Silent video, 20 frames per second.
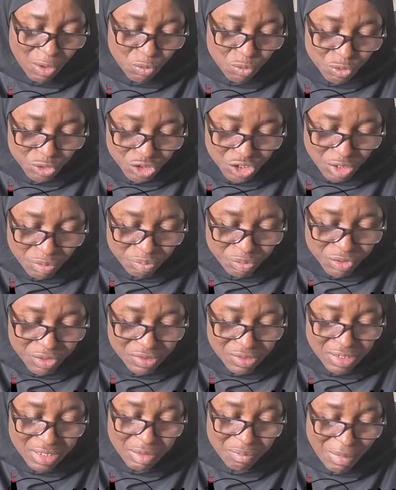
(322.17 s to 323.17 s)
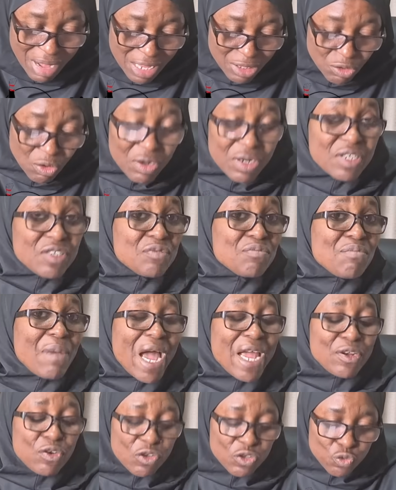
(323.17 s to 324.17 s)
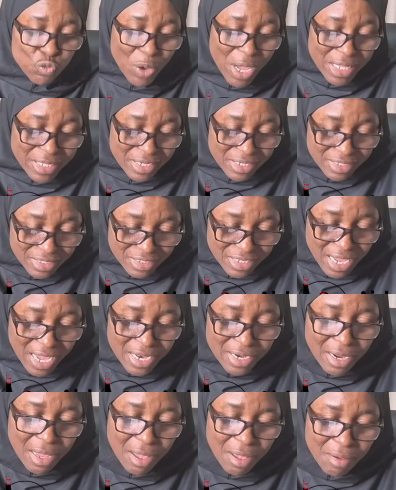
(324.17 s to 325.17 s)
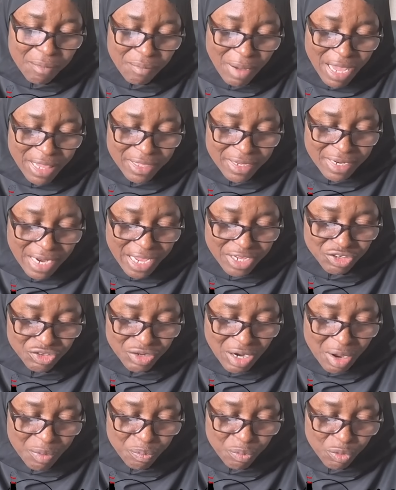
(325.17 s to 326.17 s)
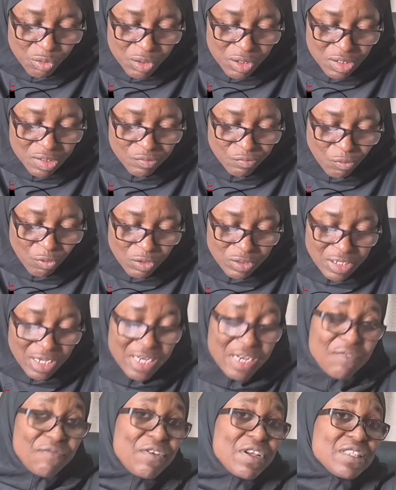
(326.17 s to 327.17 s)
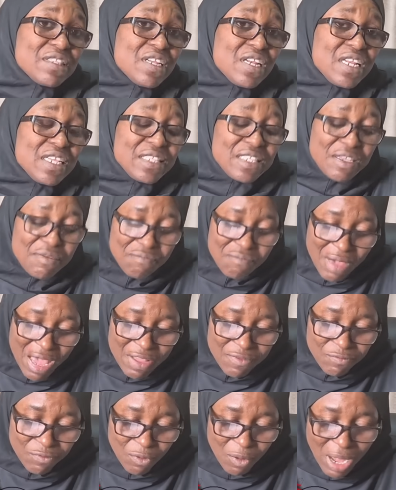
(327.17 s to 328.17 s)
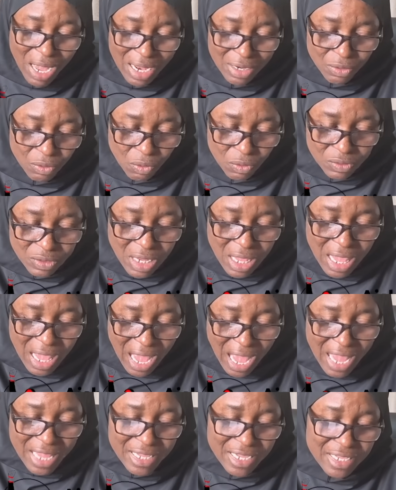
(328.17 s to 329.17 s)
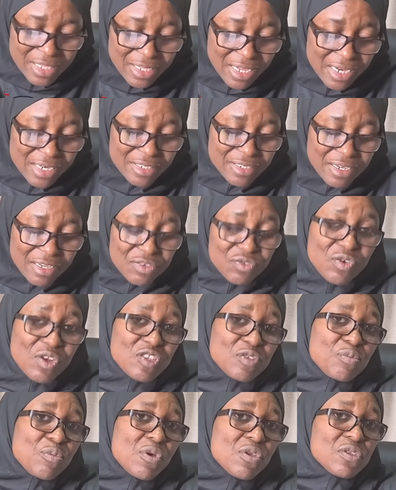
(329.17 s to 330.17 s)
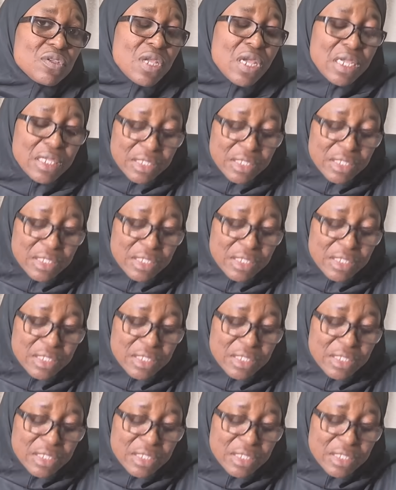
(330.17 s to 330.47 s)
Kuje prison, the malnourished minors were detained by the Nigerian police force in a facility meant for adults at the Intelligence Response